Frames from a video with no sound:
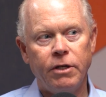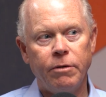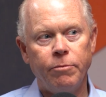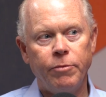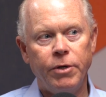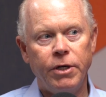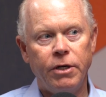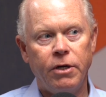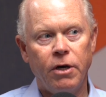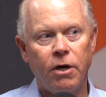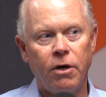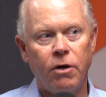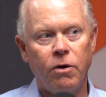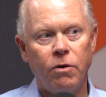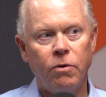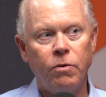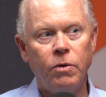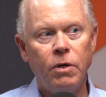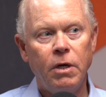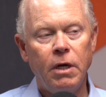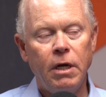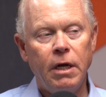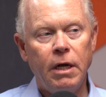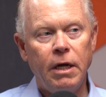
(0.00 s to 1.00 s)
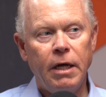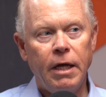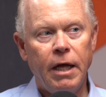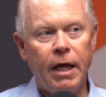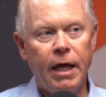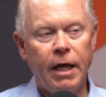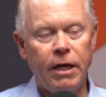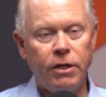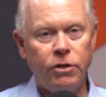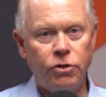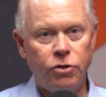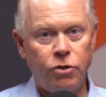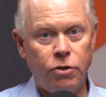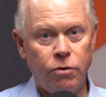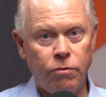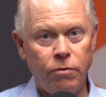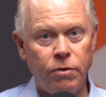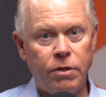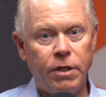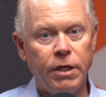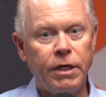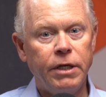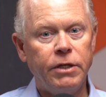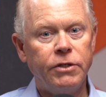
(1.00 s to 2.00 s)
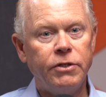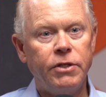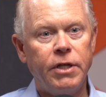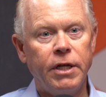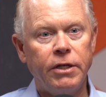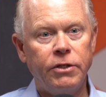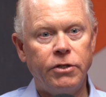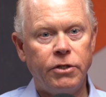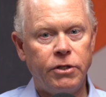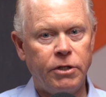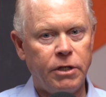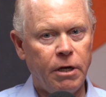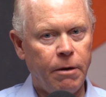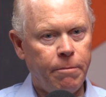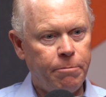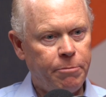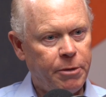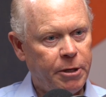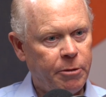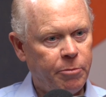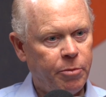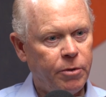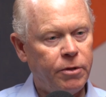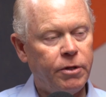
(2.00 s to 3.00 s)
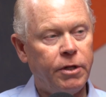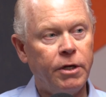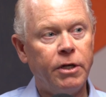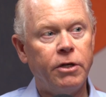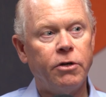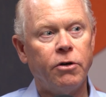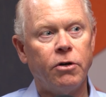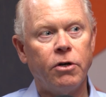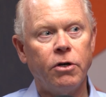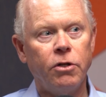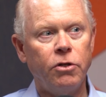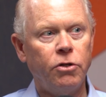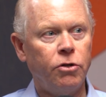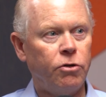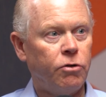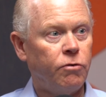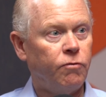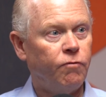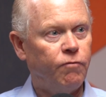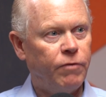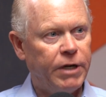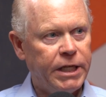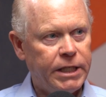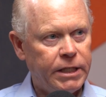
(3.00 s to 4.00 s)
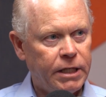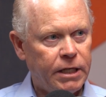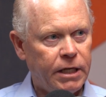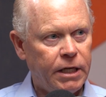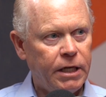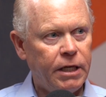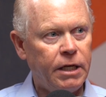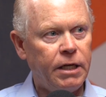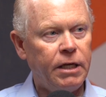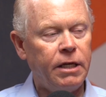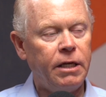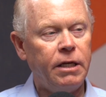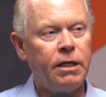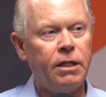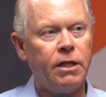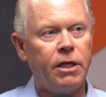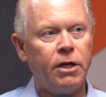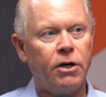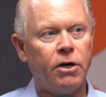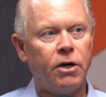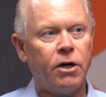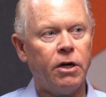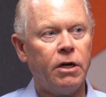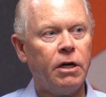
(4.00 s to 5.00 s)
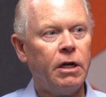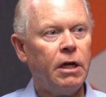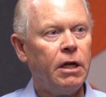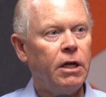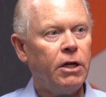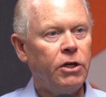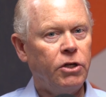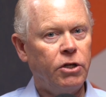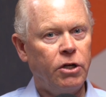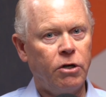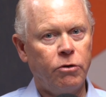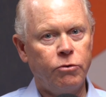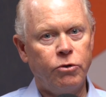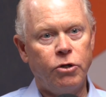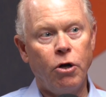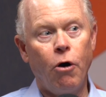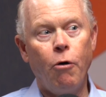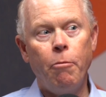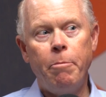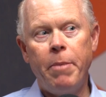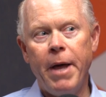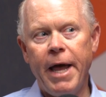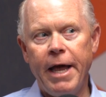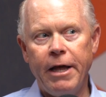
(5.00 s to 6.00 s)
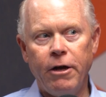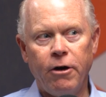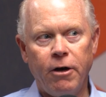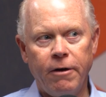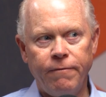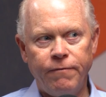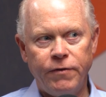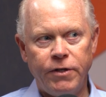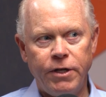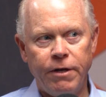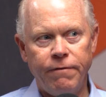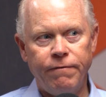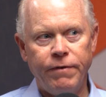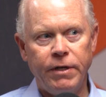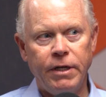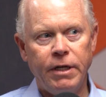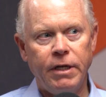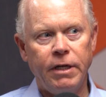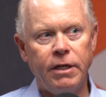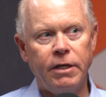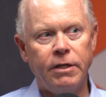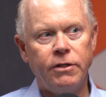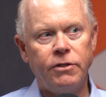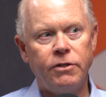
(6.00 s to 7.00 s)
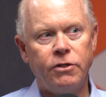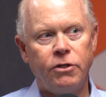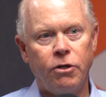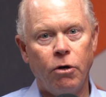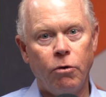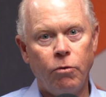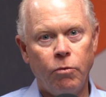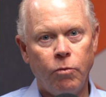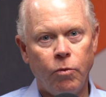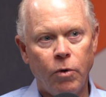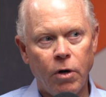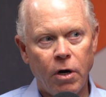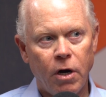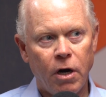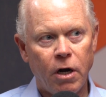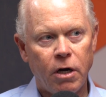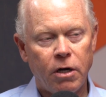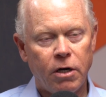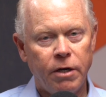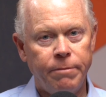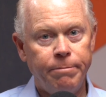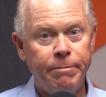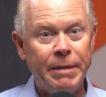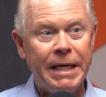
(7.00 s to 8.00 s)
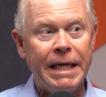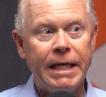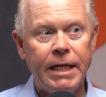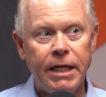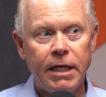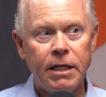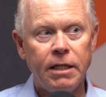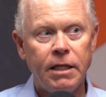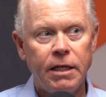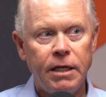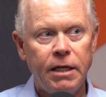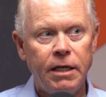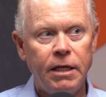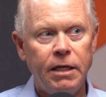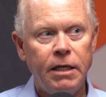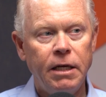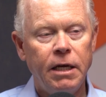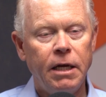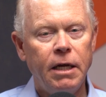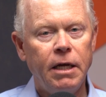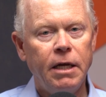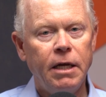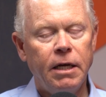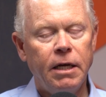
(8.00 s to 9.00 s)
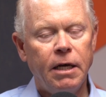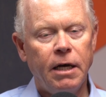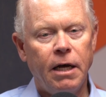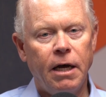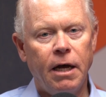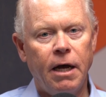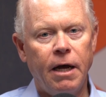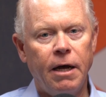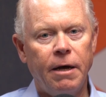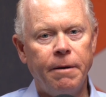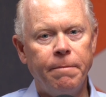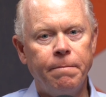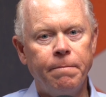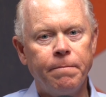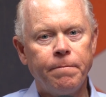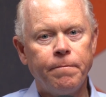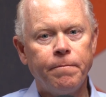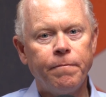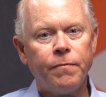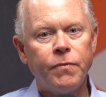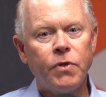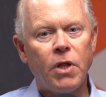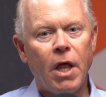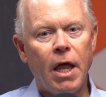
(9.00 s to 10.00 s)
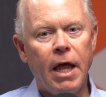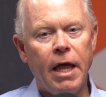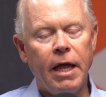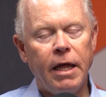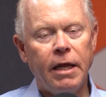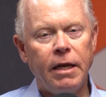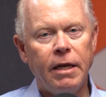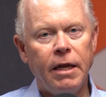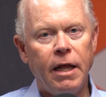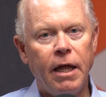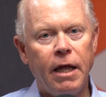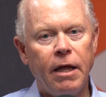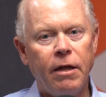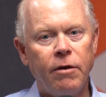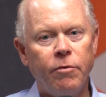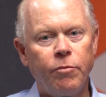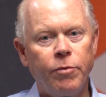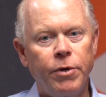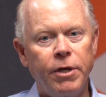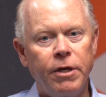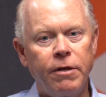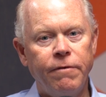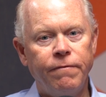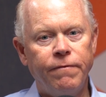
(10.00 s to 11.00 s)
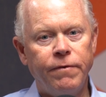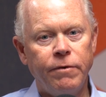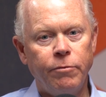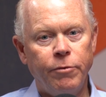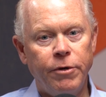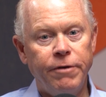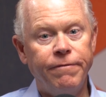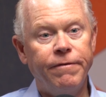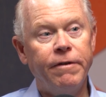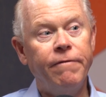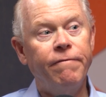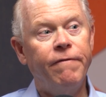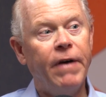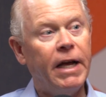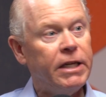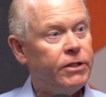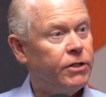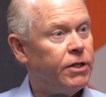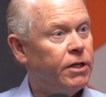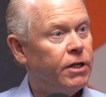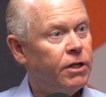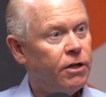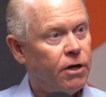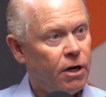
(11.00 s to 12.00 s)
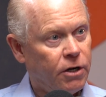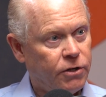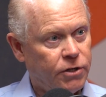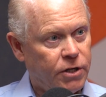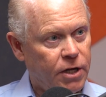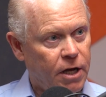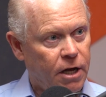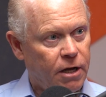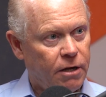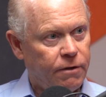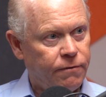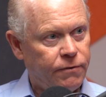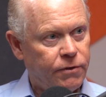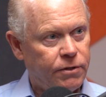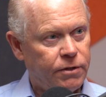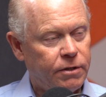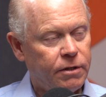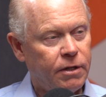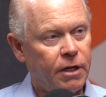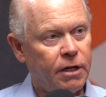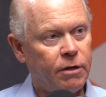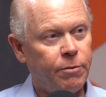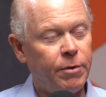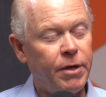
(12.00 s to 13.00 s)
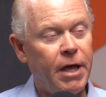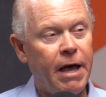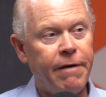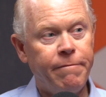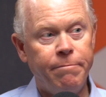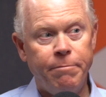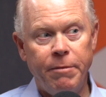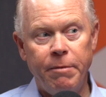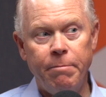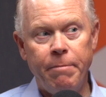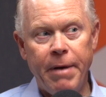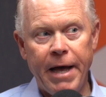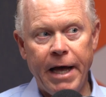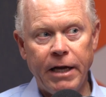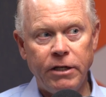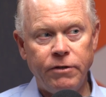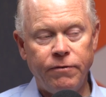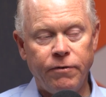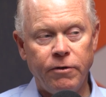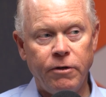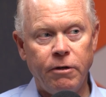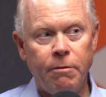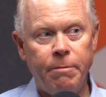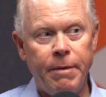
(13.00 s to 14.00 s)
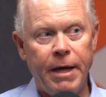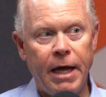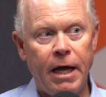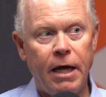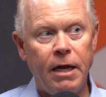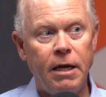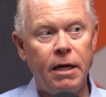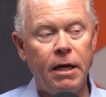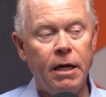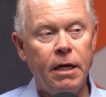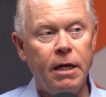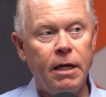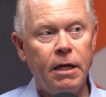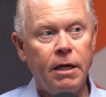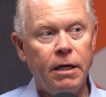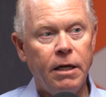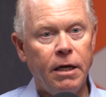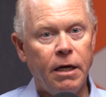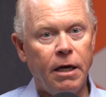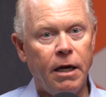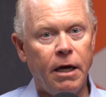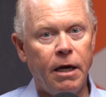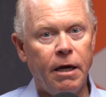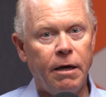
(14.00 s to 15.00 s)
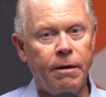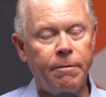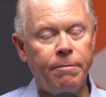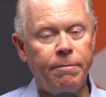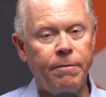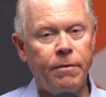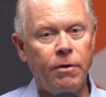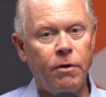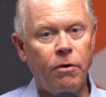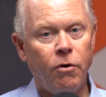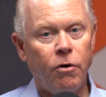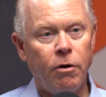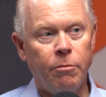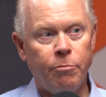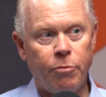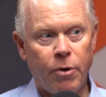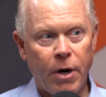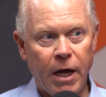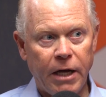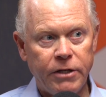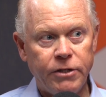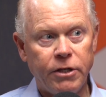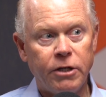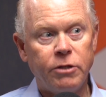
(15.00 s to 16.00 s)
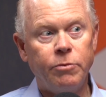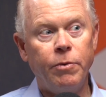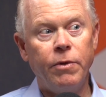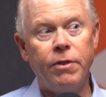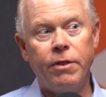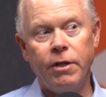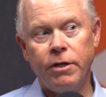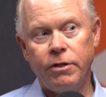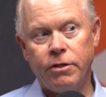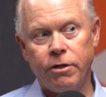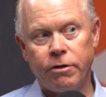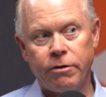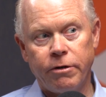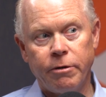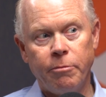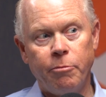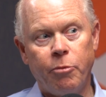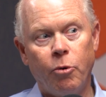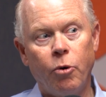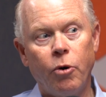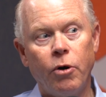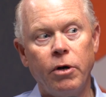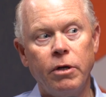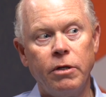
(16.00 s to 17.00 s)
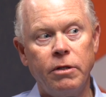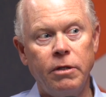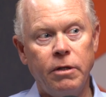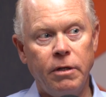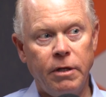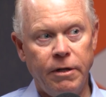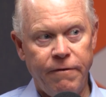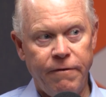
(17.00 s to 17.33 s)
and we go and do things that some people think are a little risky, that are don't pay off dividends, don't work immediately, and we've invested in ourselves. Like we haven't been bashful about on projects we think that are important,